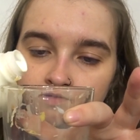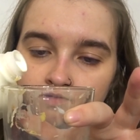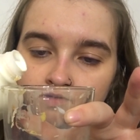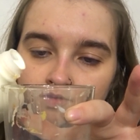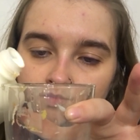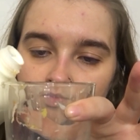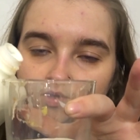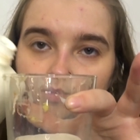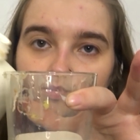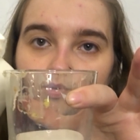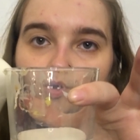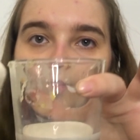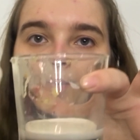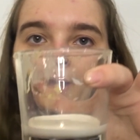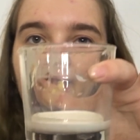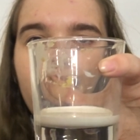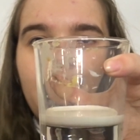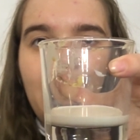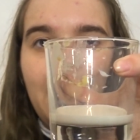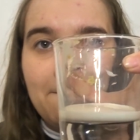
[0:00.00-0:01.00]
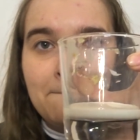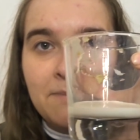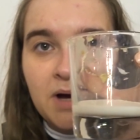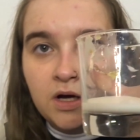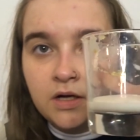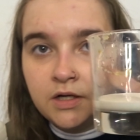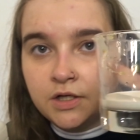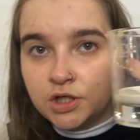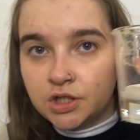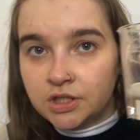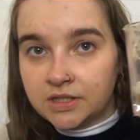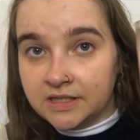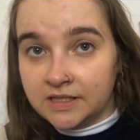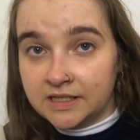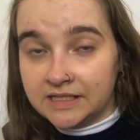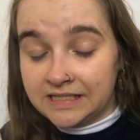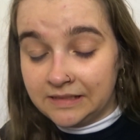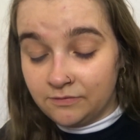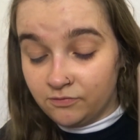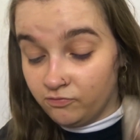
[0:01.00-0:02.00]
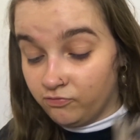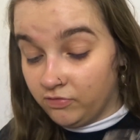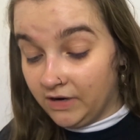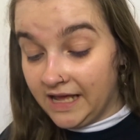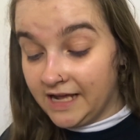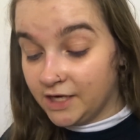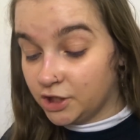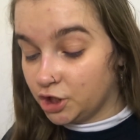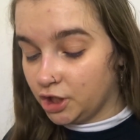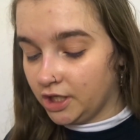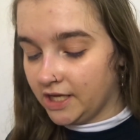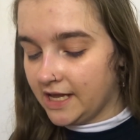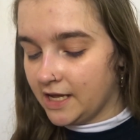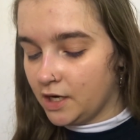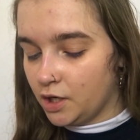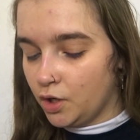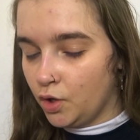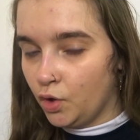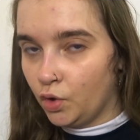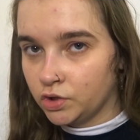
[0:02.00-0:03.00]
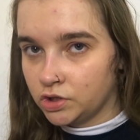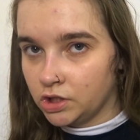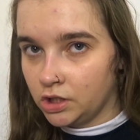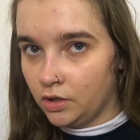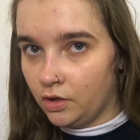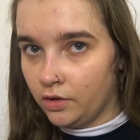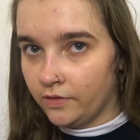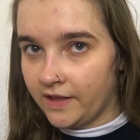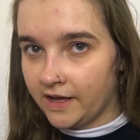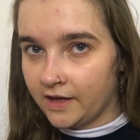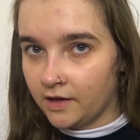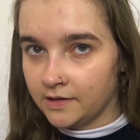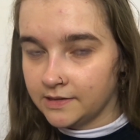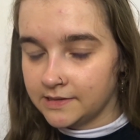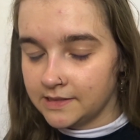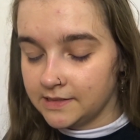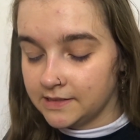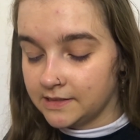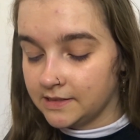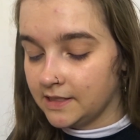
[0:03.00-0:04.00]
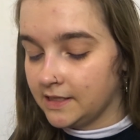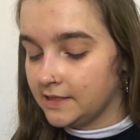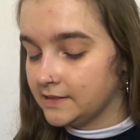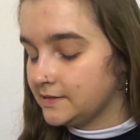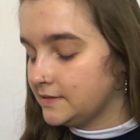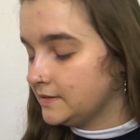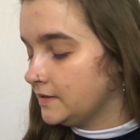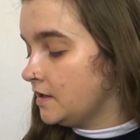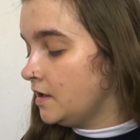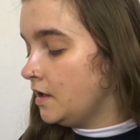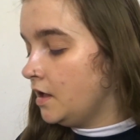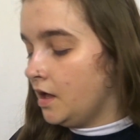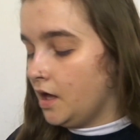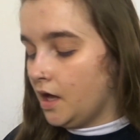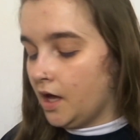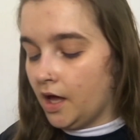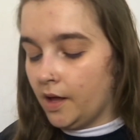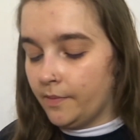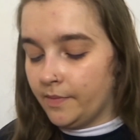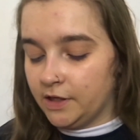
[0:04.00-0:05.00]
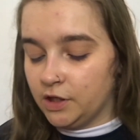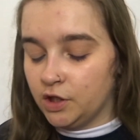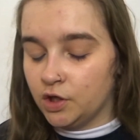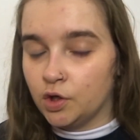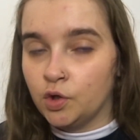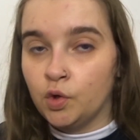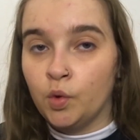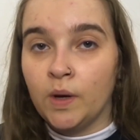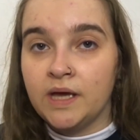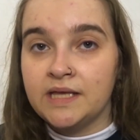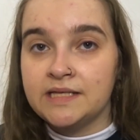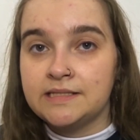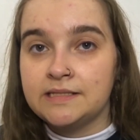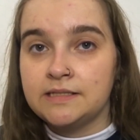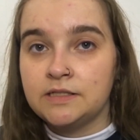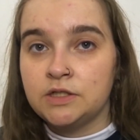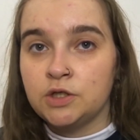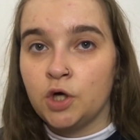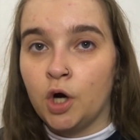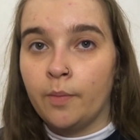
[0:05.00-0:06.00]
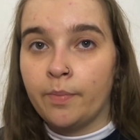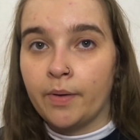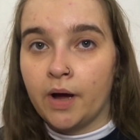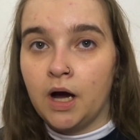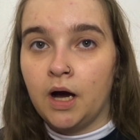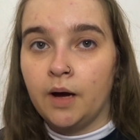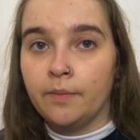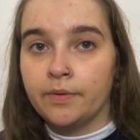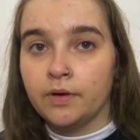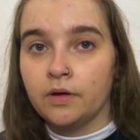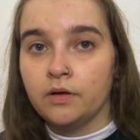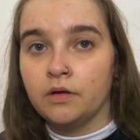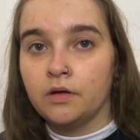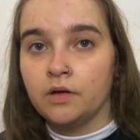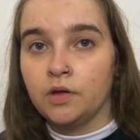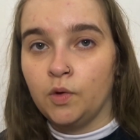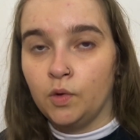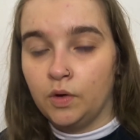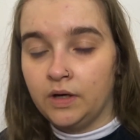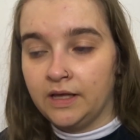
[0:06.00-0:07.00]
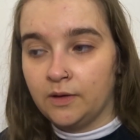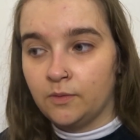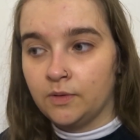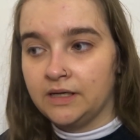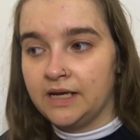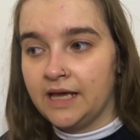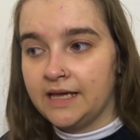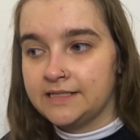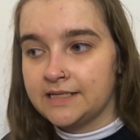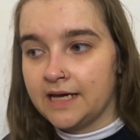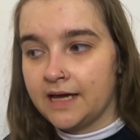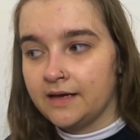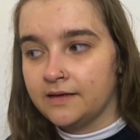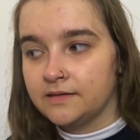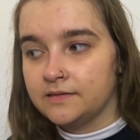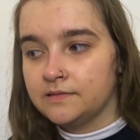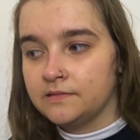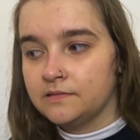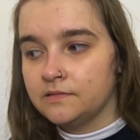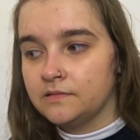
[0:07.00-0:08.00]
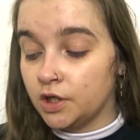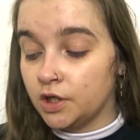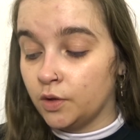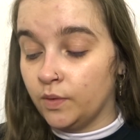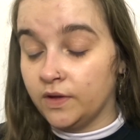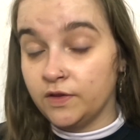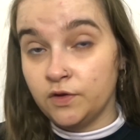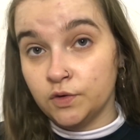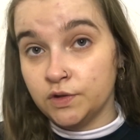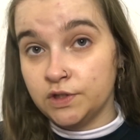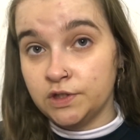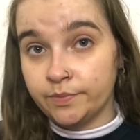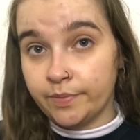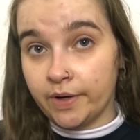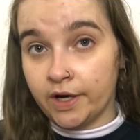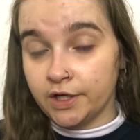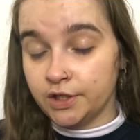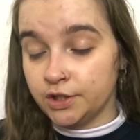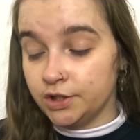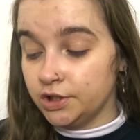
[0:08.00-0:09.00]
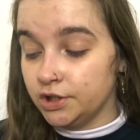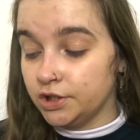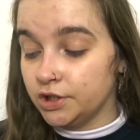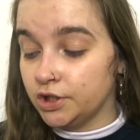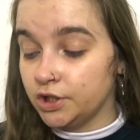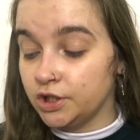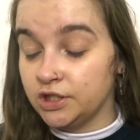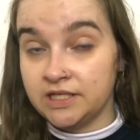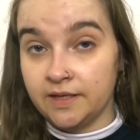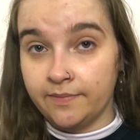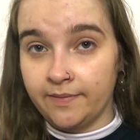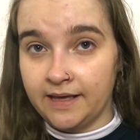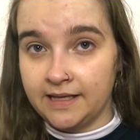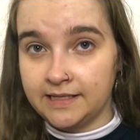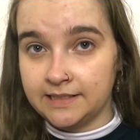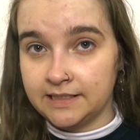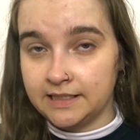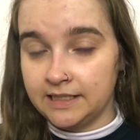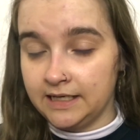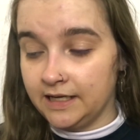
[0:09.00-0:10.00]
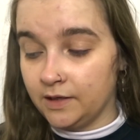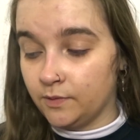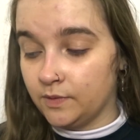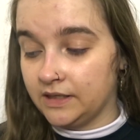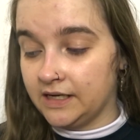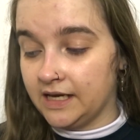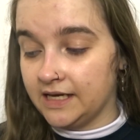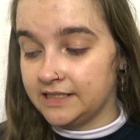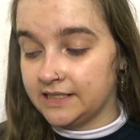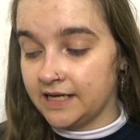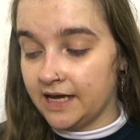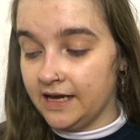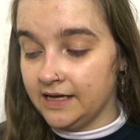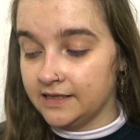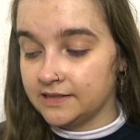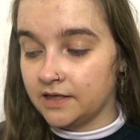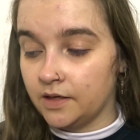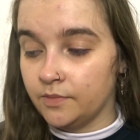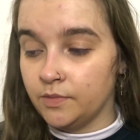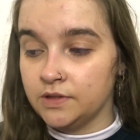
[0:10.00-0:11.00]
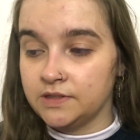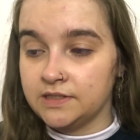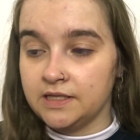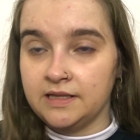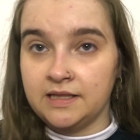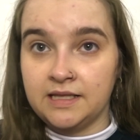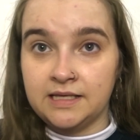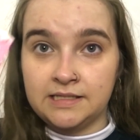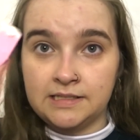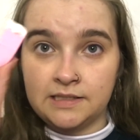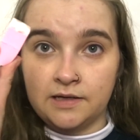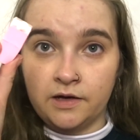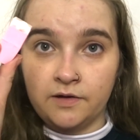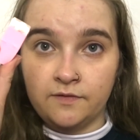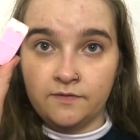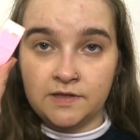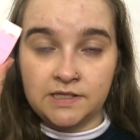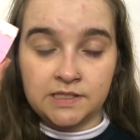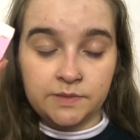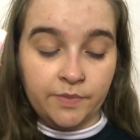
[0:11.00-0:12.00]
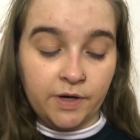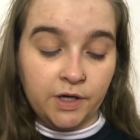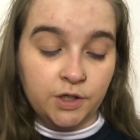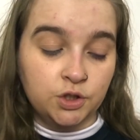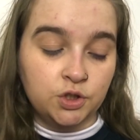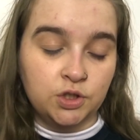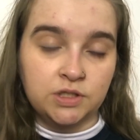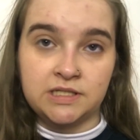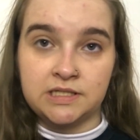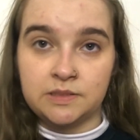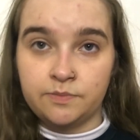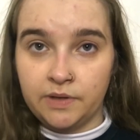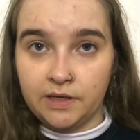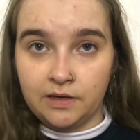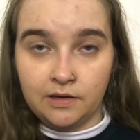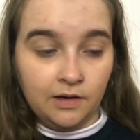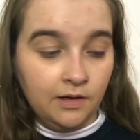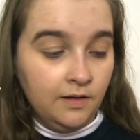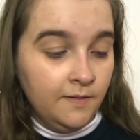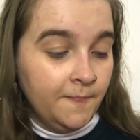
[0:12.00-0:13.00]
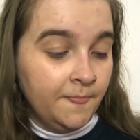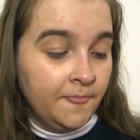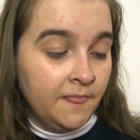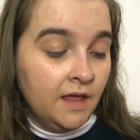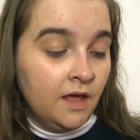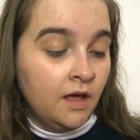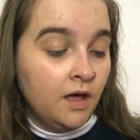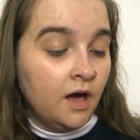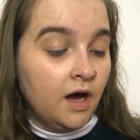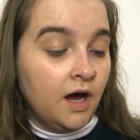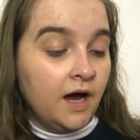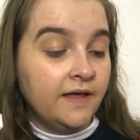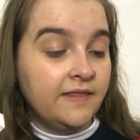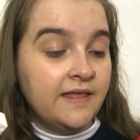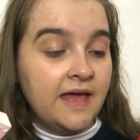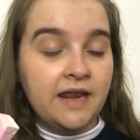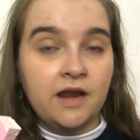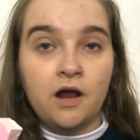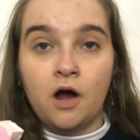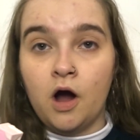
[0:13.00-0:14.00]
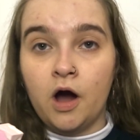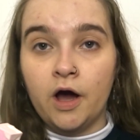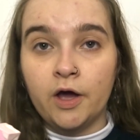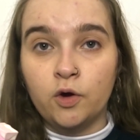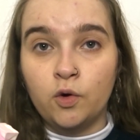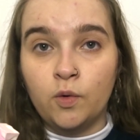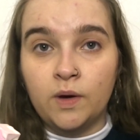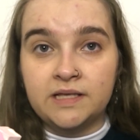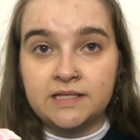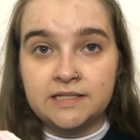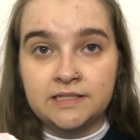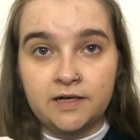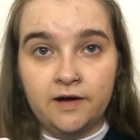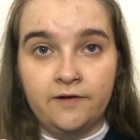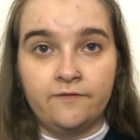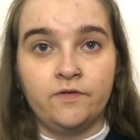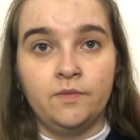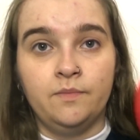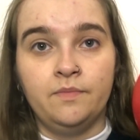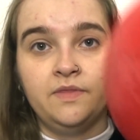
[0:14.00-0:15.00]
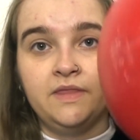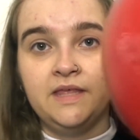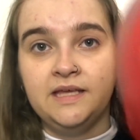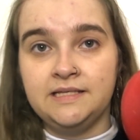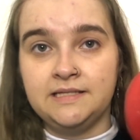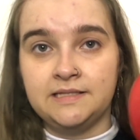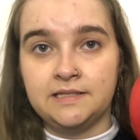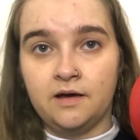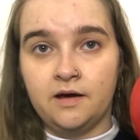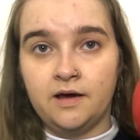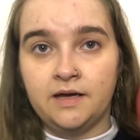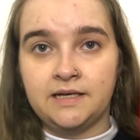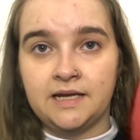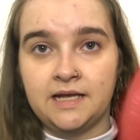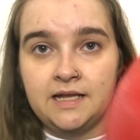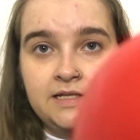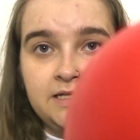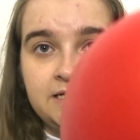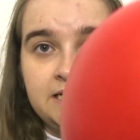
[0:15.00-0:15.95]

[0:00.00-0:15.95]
I'm gonna pour about that much. There's literally not a lot that goes into this. And you can always top up your liquid latex. with your sponge, you dip it into the liquid latex. I'm using this side of the sponge because it's bigger. I always start from this side and